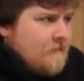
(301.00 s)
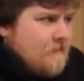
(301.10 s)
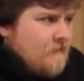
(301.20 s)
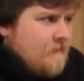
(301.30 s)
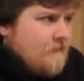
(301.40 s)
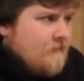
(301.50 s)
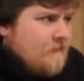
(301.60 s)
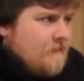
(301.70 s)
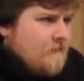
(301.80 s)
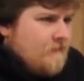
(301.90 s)

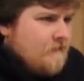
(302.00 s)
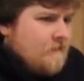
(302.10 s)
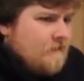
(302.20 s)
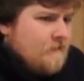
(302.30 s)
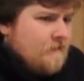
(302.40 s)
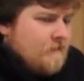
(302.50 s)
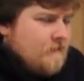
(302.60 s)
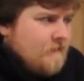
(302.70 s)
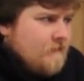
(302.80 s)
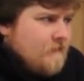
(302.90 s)

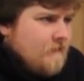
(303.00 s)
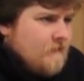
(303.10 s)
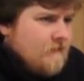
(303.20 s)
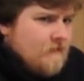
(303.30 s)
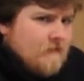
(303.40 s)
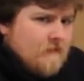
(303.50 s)
(not speaking)